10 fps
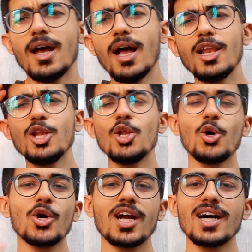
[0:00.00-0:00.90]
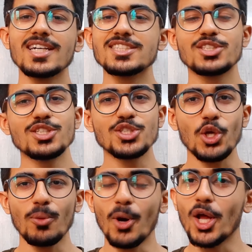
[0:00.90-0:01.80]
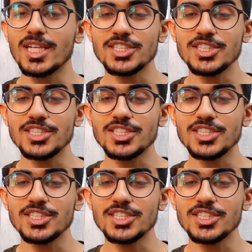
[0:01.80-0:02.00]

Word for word: Hello guys, this is your boy Ali